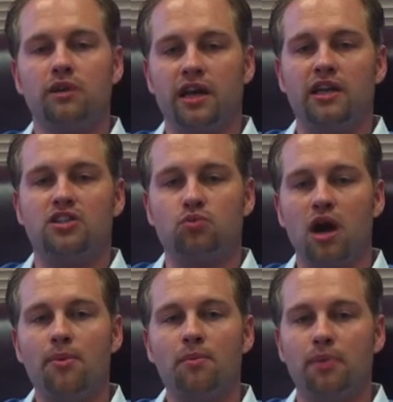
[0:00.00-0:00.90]
Again, it's
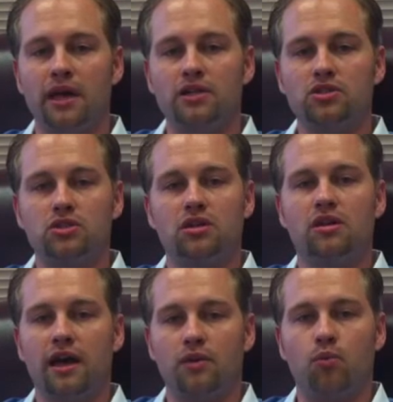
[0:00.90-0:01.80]
Robert Bache
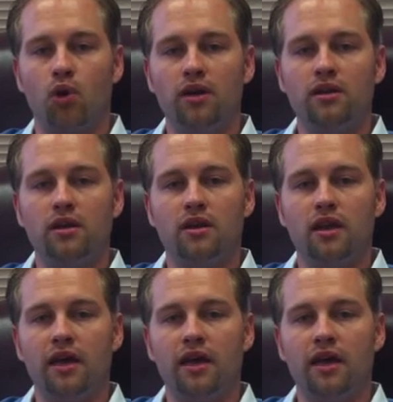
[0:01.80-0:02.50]
at 1